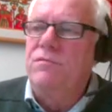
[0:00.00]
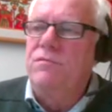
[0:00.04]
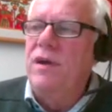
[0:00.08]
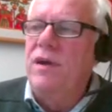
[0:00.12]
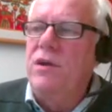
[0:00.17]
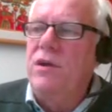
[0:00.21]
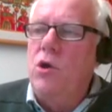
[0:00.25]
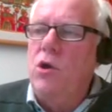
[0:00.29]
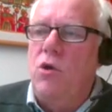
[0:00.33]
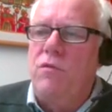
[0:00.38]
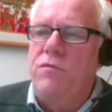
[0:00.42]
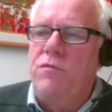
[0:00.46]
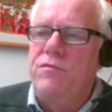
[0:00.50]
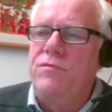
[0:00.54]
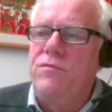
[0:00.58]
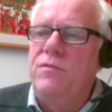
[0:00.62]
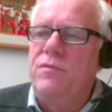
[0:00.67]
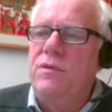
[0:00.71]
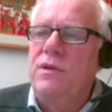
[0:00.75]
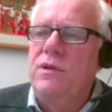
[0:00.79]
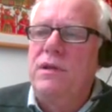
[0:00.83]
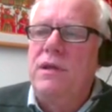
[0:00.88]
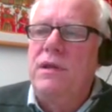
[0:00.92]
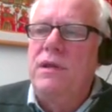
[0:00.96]
Very
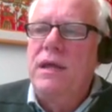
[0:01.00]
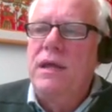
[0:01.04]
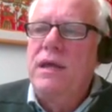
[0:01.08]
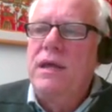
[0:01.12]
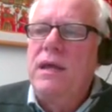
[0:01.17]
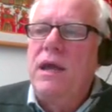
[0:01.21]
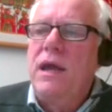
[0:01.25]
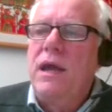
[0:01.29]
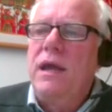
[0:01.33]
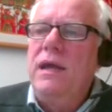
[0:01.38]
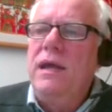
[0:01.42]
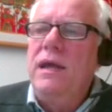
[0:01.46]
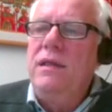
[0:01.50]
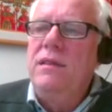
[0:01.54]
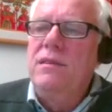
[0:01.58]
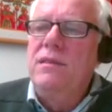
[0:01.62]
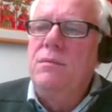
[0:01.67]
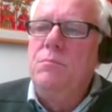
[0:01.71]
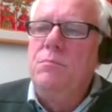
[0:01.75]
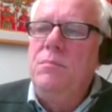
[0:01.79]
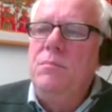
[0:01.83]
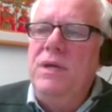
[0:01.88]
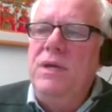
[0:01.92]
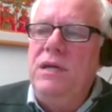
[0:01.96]
often in
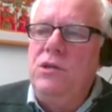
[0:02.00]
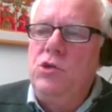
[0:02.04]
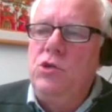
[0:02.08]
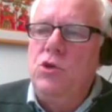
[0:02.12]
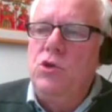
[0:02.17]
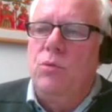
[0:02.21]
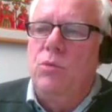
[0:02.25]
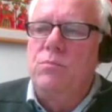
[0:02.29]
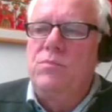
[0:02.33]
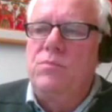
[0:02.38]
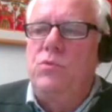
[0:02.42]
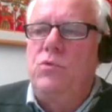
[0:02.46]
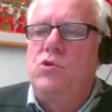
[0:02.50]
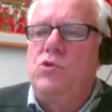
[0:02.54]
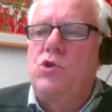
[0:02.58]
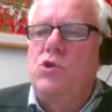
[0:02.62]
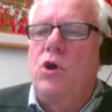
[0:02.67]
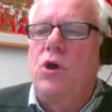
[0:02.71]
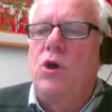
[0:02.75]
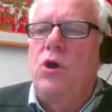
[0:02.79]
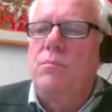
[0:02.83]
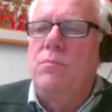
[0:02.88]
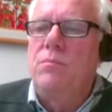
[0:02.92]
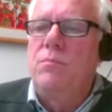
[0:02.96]
the medium
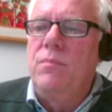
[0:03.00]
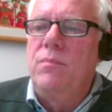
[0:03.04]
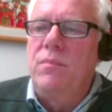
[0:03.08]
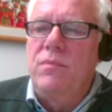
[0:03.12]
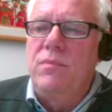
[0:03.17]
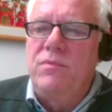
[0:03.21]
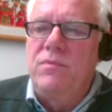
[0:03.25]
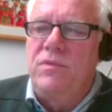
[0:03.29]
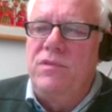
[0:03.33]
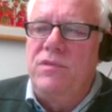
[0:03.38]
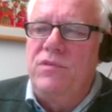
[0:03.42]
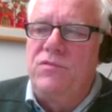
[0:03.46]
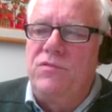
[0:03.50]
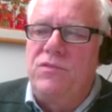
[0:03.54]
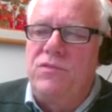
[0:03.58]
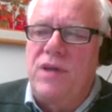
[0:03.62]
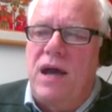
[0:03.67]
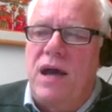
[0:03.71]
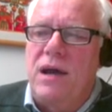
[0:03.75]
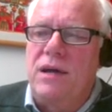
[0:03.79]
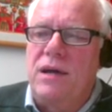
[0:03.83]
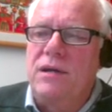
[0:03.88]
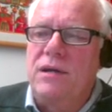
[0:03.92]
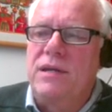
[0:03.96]
term, this
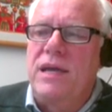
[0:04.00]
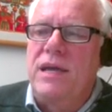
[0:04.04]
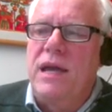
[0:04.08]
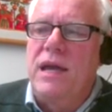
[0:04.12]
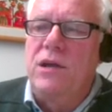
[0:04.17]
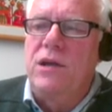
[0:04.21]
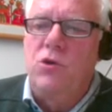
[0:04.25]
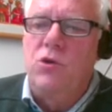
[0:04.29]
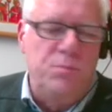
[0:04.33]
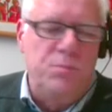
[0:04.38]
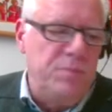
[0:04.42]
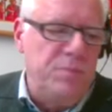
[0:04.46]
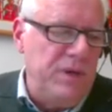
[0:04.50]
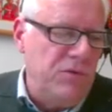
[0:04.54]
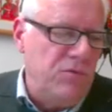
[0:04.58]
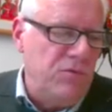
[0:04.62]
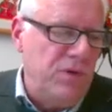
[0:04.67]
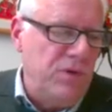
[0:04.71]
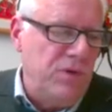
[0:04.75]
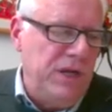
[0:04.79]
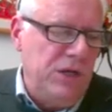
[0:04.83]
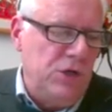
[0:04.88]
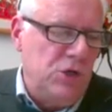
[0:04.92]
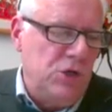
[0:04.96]
target cannot be
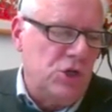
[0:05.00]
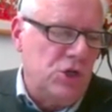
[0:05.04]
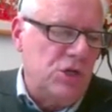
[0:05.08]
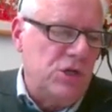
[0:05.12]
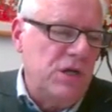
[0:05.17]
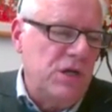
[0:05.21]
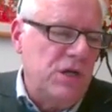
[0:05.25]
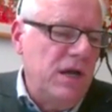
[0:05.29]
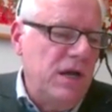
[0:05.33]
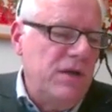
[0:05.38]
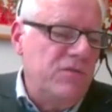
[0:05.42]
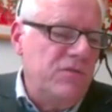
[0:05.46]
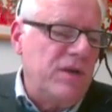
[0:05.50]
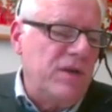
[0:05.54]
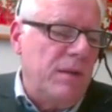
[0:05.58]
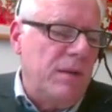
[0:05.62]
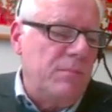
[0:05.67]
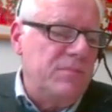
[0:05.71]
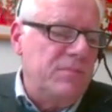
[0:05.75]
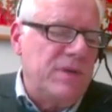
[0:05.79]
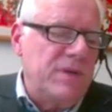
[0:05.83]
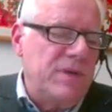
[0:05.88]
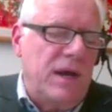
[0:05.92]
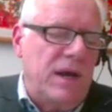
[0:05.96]
reached.
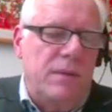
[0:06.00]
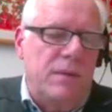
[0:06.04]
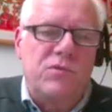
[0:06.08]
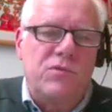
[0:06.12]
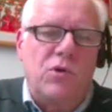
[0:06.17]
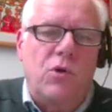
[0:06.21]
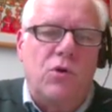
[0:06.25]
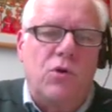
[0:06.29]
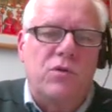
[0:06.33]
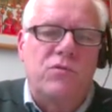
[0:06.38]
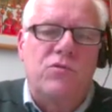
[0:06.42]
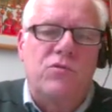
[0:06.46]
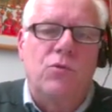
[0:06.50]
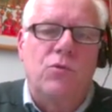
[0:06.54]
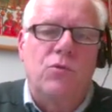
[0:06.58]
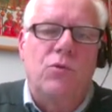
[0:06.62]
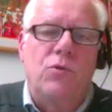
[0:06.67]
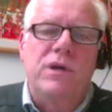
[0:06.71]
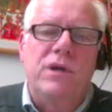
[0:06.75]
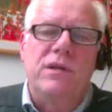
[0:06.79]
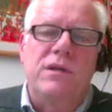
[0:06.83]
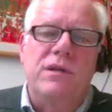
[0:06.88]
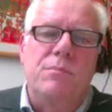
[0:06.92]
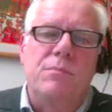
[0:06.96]
Sometimes also
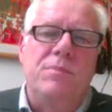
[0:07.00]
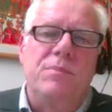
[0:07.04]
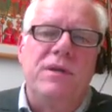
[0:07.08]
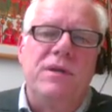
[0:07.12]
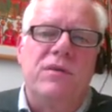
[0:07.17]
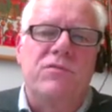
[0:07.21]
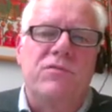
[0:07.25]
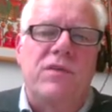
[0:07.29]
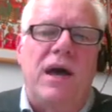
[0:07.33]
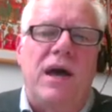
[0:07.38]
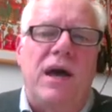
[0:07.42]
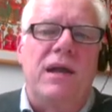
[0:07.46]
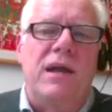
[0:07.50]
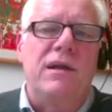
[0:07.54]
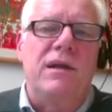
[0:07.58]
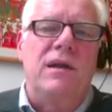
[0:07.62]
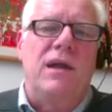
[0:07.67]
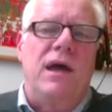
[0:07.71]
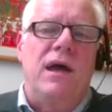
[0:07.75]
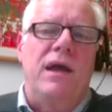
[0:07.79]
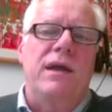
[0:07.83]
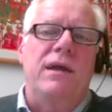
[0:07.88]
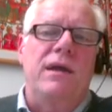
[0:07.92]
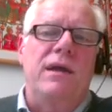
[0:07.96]
it appears
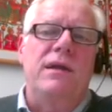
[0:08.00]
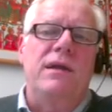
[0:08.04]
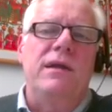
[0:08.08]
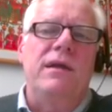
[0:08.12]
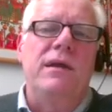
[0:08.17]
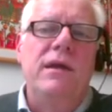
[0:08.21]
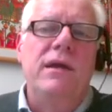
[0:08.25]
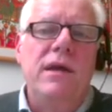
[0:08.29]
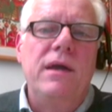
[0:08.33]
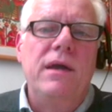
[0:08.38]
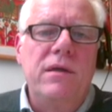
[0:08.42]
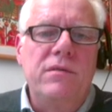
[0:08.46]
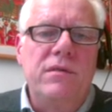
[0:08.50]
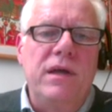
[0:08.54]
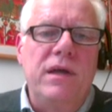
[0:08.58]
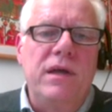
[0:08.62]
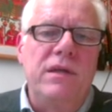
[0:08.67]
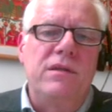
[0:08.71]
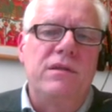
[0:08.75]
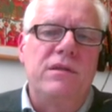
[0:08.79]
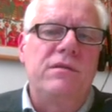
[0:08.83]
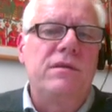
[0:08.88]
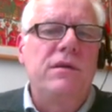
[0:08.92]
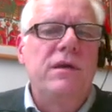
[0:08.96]
unlikely that
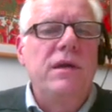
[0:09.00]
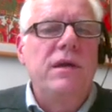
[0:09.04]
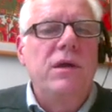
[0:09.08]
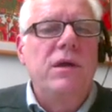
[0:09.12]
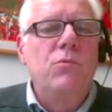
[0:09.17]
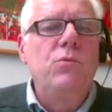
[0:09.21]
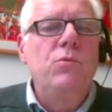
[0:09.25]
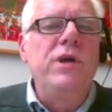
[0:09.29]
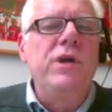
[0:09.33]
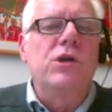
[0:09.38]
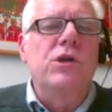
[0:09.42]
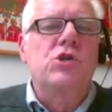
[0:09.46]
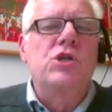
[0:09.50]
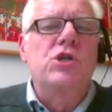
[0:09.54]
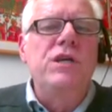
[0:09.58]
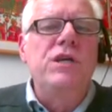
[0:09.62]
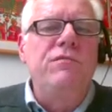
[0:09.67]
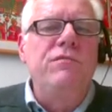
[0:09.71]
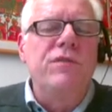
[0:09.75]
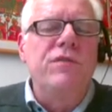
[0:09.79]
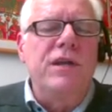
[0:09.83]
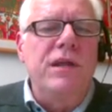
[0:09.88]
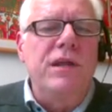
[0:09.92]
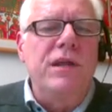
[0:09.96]
we
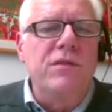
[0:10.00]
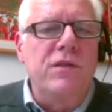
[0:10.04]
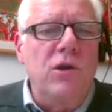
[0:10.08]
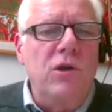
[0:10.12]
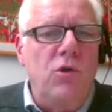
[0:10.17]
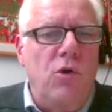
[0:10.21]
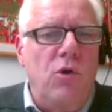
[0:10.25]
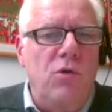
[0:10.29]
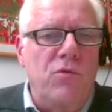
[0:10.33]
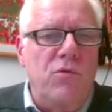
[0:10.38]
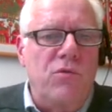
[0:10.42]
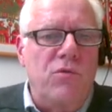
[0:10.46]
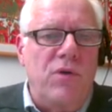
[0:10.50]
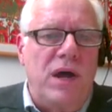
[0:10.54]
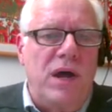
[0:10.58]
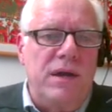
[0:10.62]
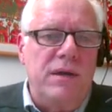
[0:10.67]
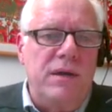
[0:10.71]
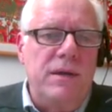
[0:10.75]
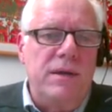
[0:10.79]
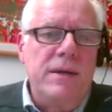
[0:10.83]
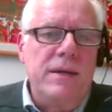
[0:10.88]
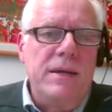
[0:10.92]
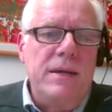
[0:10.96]
achieve it in the long run.